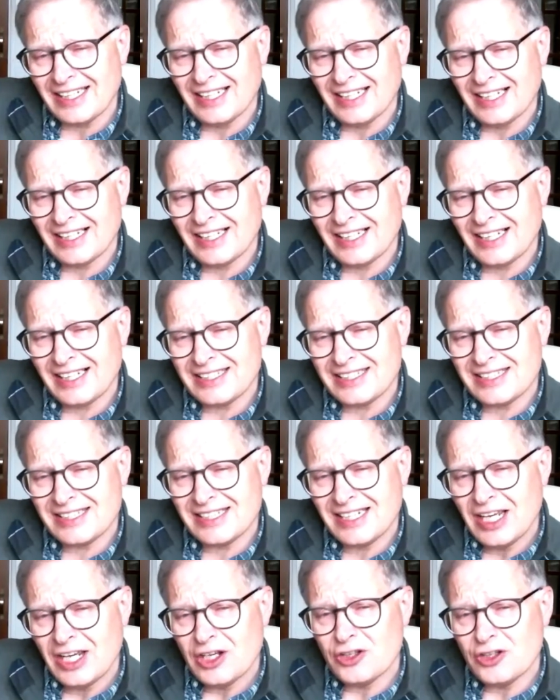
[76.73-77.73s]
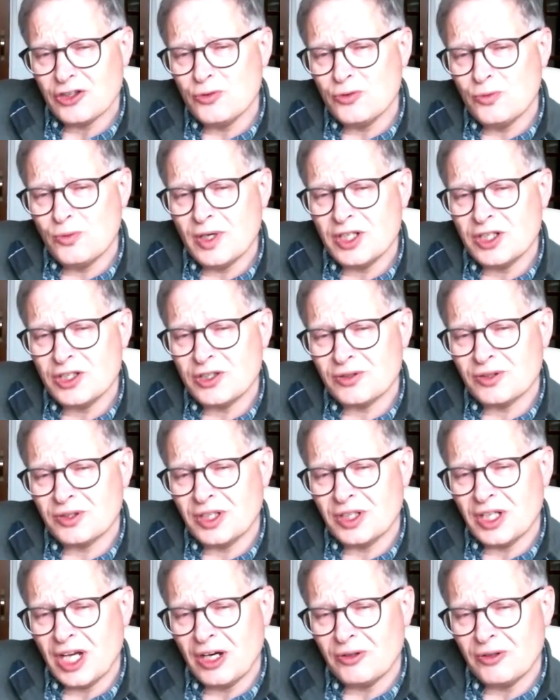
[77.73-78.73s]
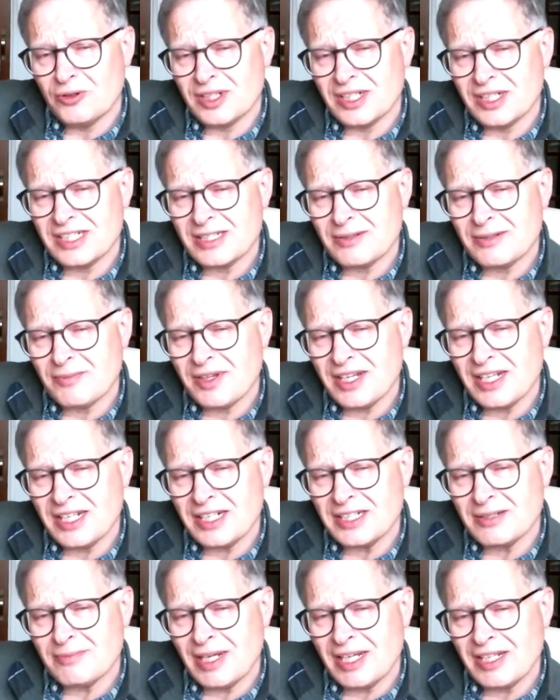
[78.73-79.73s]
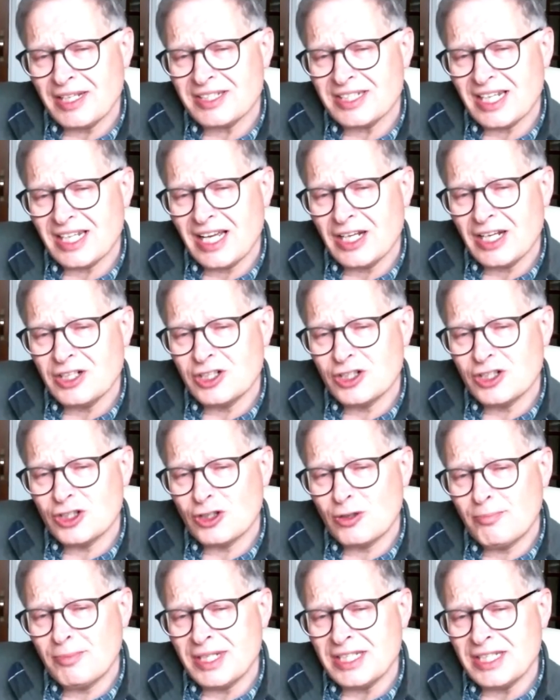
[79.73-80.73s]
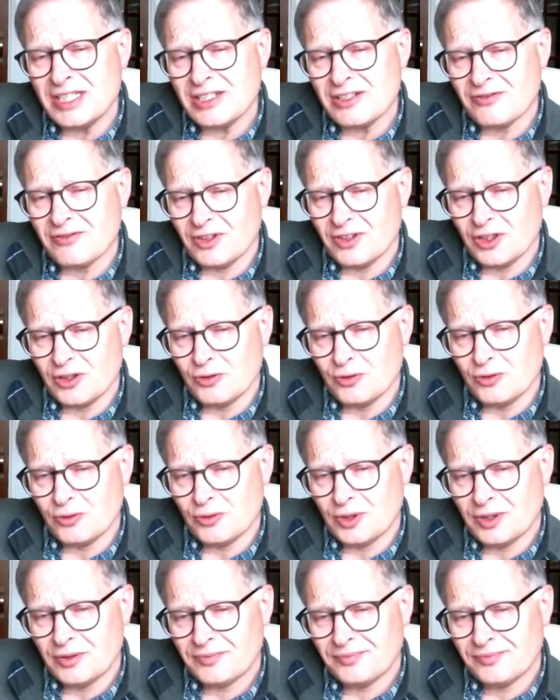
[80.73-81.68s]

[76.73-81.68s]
and that's you wish you had known some things about a job interview.